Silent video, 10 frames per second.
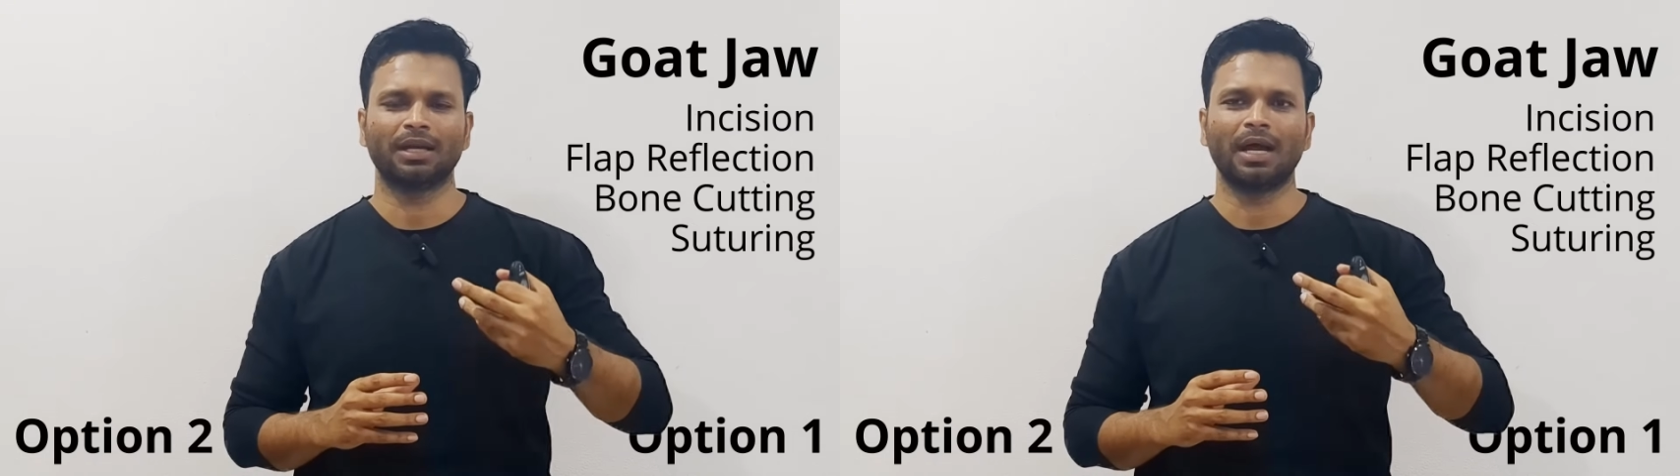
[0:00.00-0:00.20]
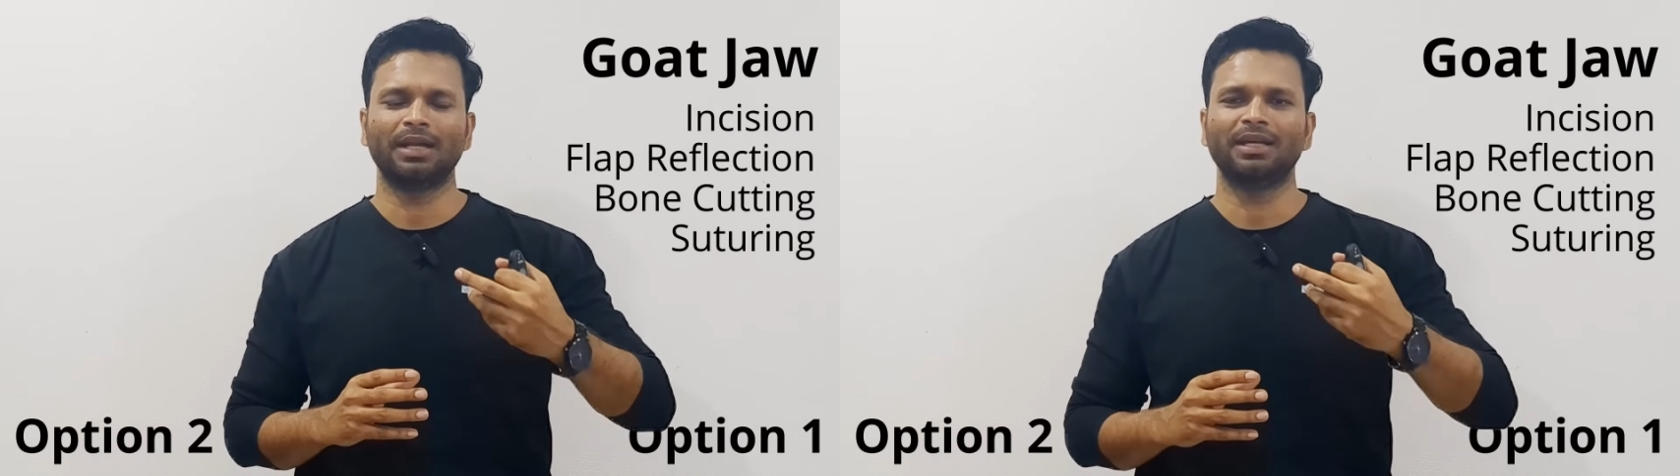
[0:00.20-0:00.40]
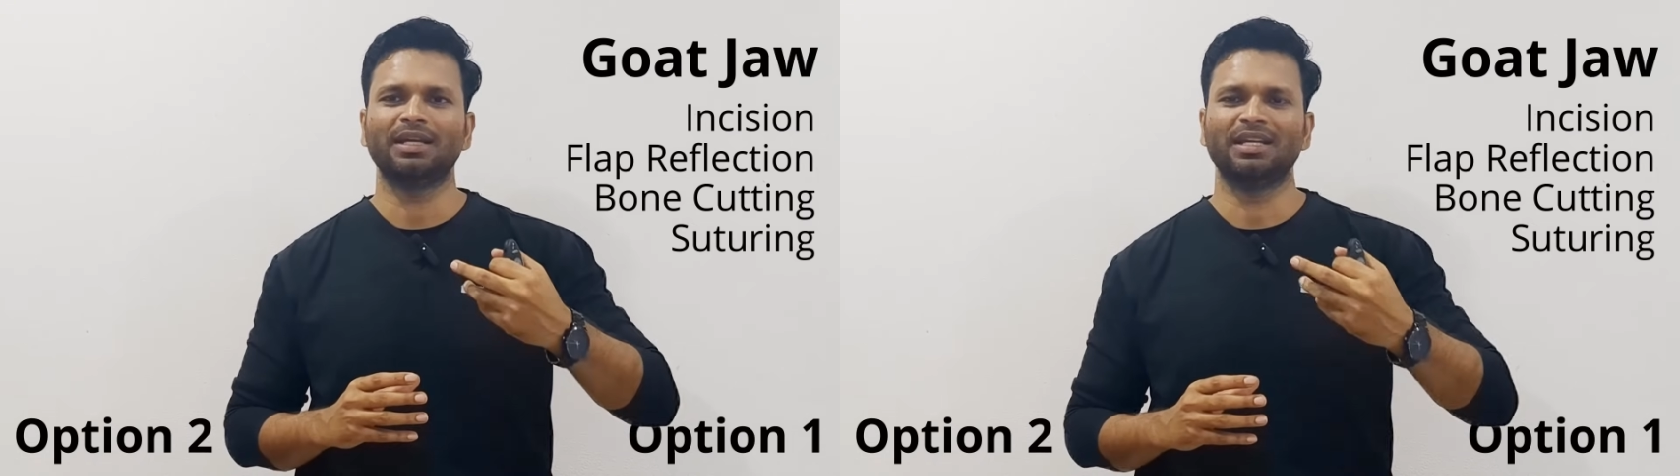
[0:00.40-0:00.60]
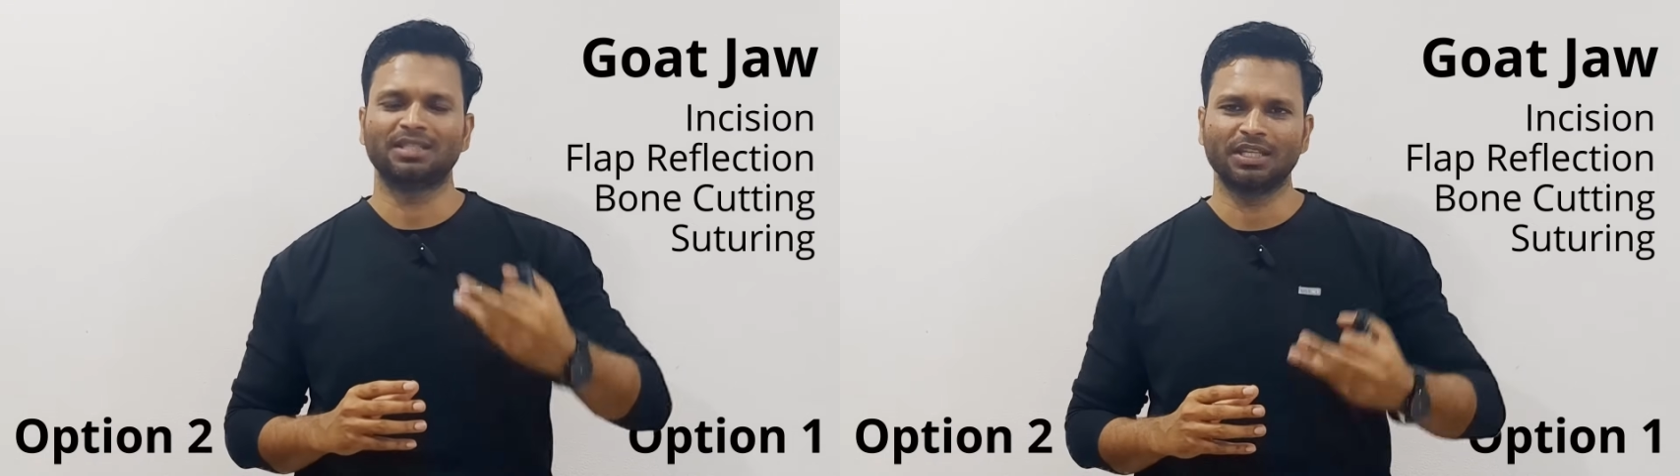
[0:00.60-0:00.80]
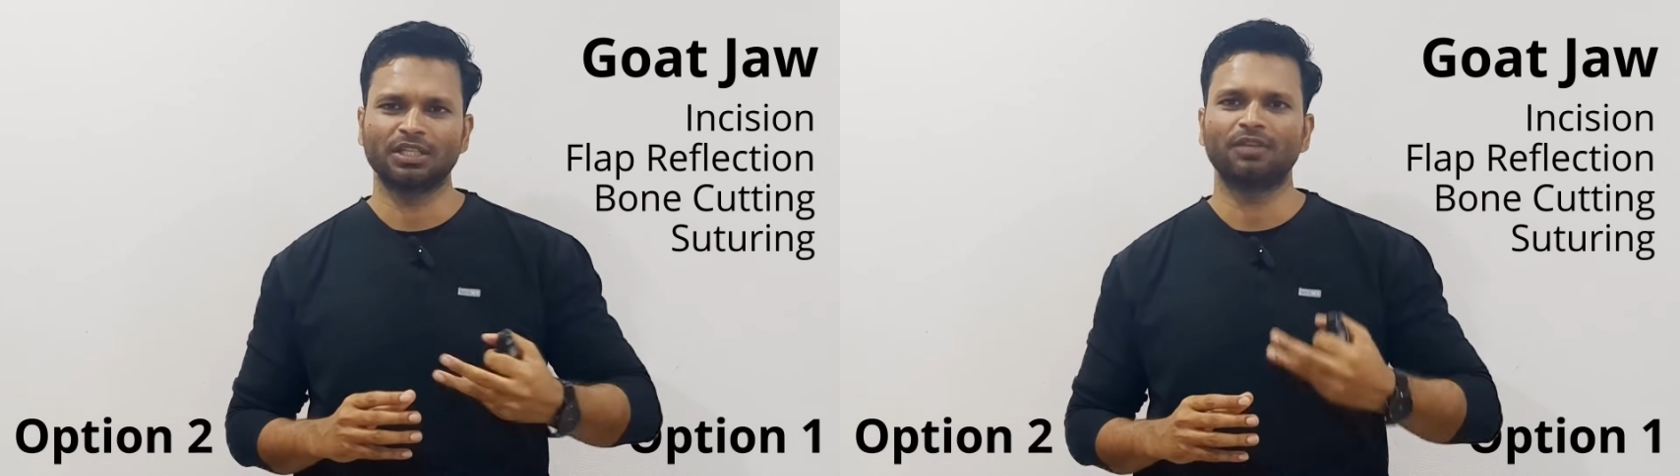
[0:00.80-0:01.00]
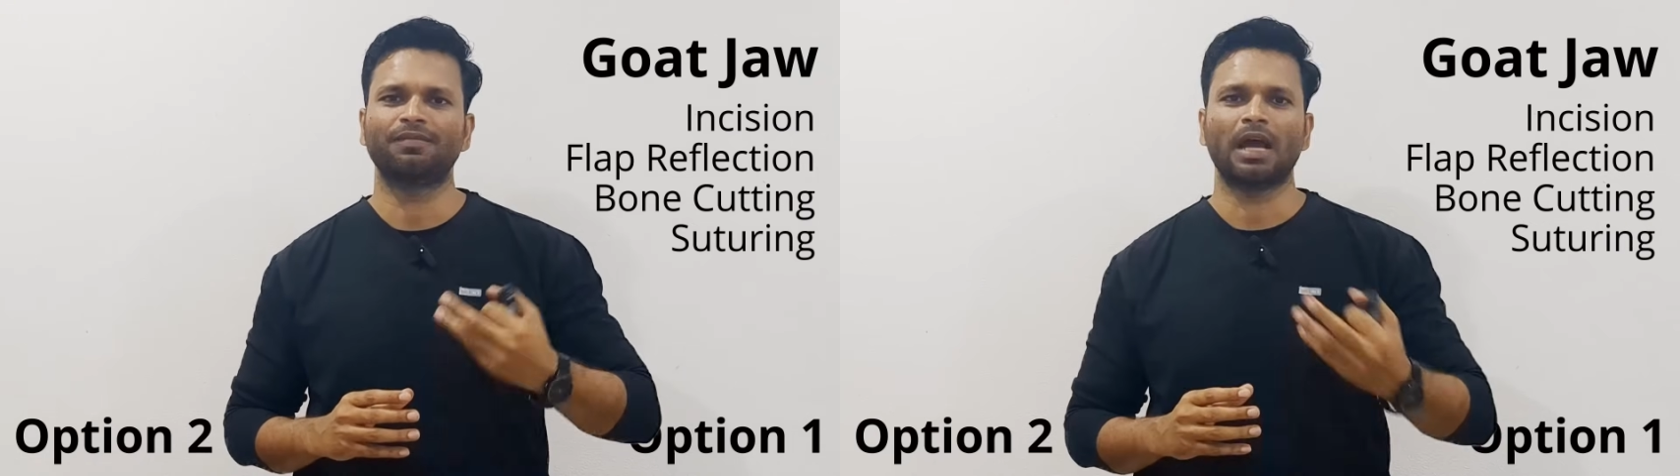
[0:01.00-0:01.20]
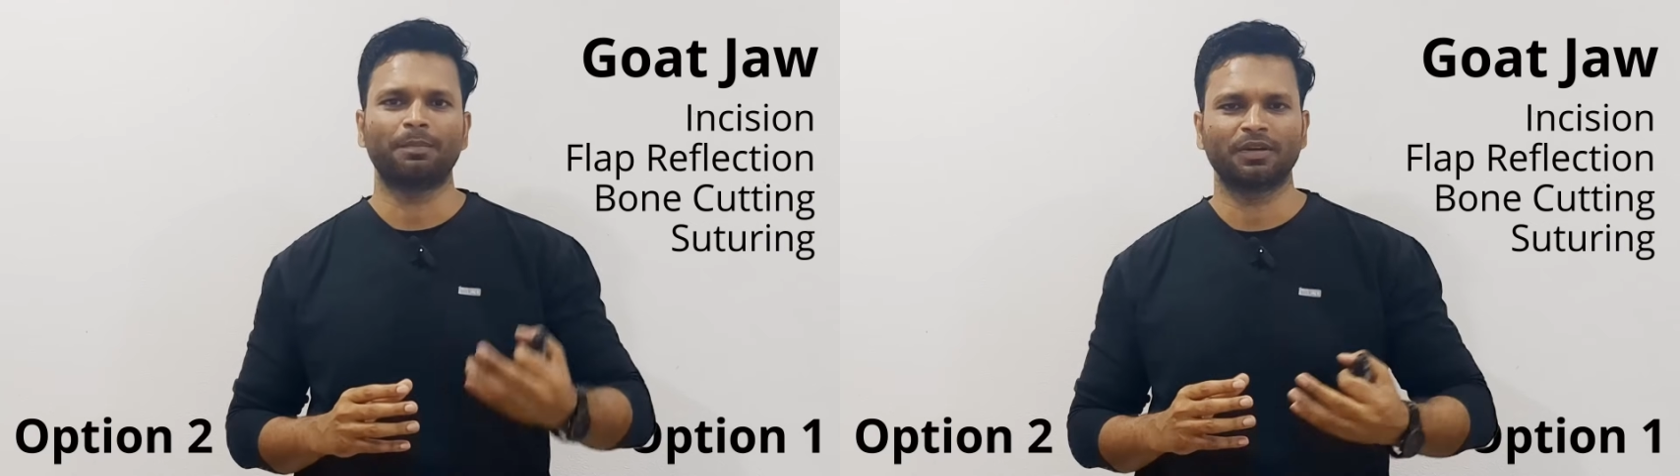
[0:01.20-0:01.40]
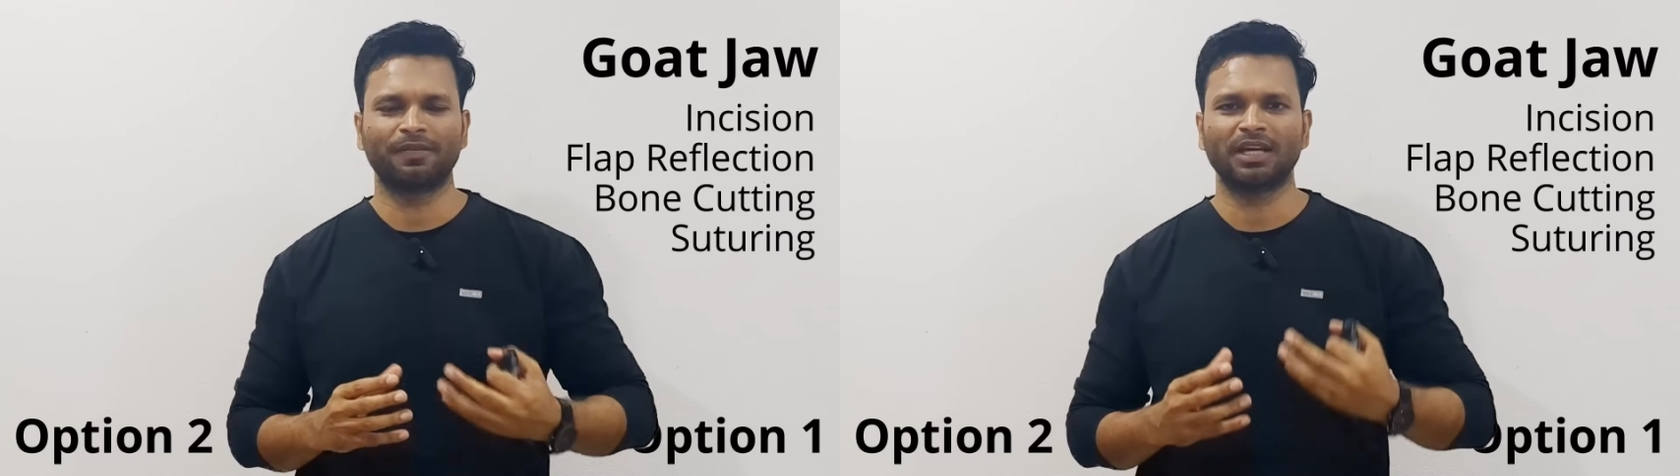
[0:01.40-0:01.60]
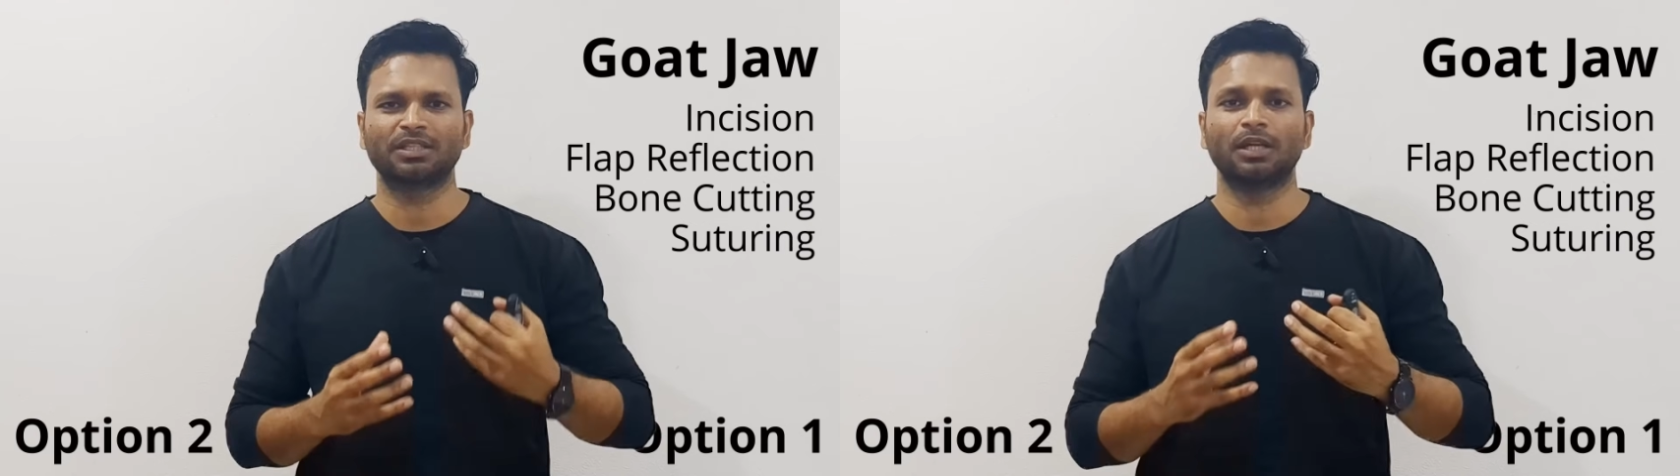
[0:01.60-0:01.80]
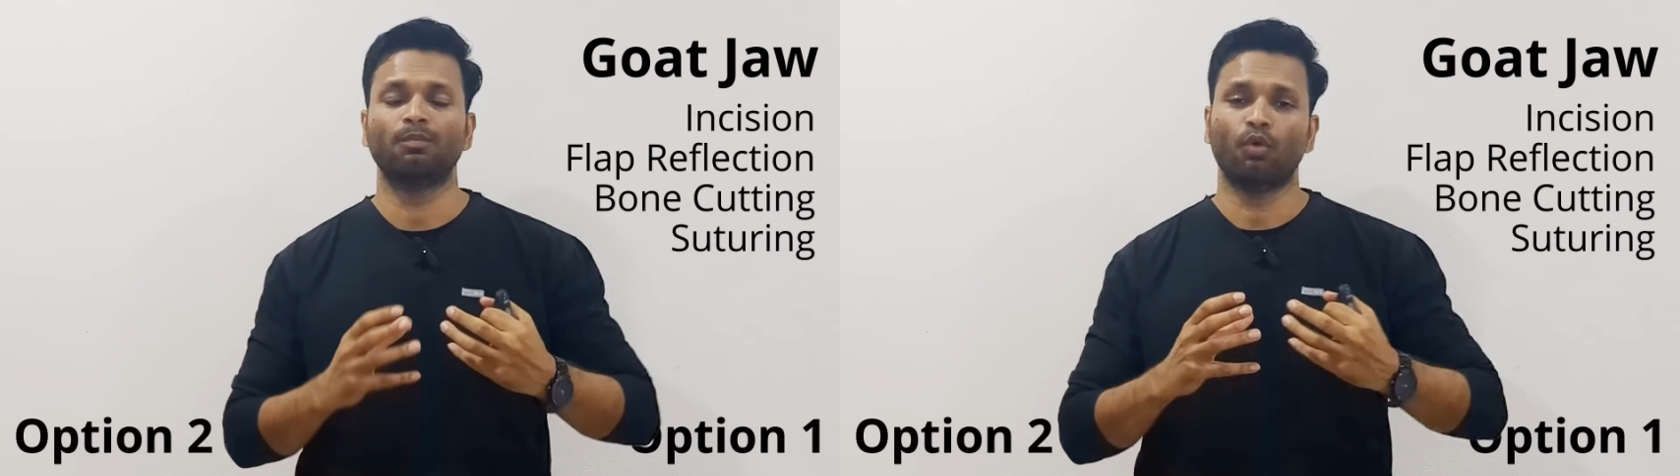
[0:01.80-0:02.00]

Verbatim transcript: regarding incision, flap reflection,